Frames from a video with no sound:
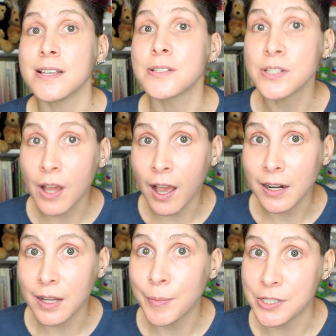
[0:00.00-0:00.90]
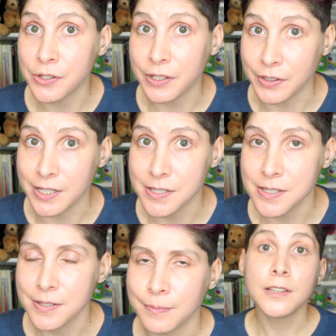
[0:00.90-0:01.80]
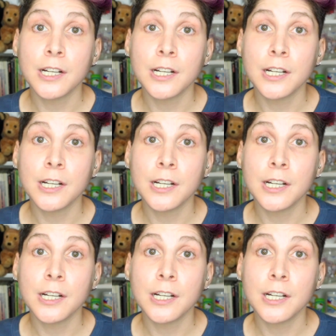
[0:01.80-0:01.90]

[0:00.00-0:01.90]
is not a mental illness.